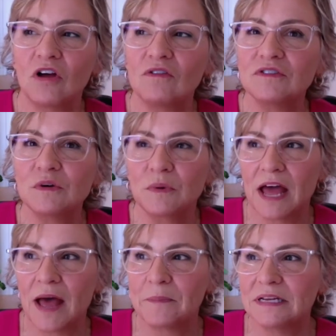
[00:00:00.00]
also what
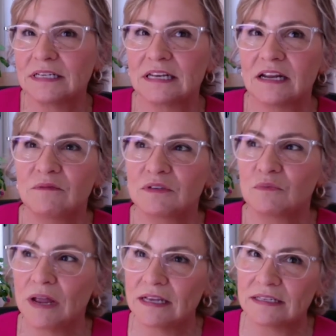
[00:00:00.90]
happened is that I was
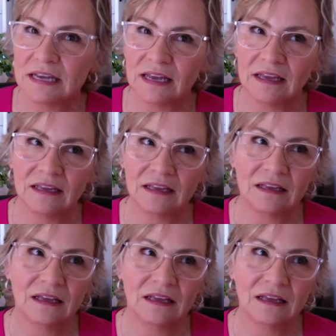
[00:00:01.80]
raising,